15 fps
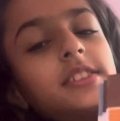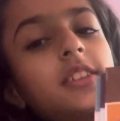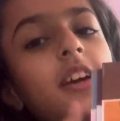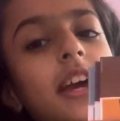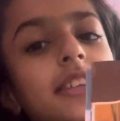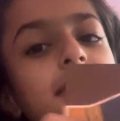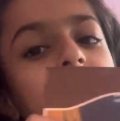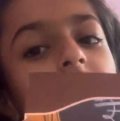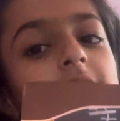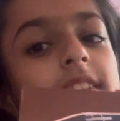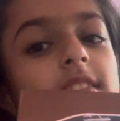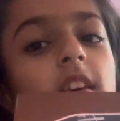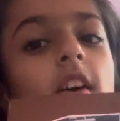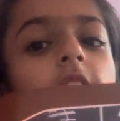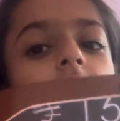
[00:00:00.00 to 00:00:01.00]
Guys, these
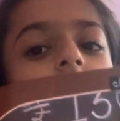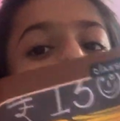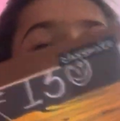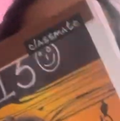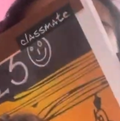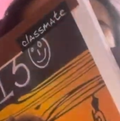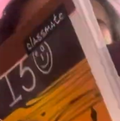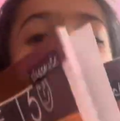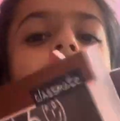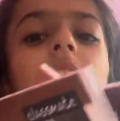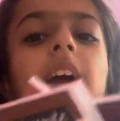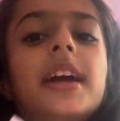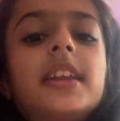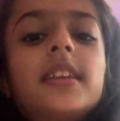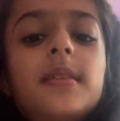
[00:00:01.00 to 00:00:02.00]
all are
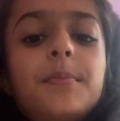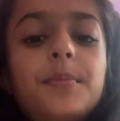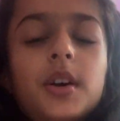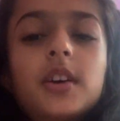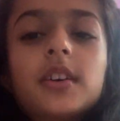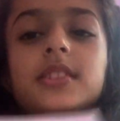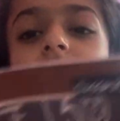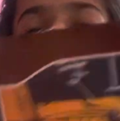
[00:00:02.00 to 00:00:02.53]
my books,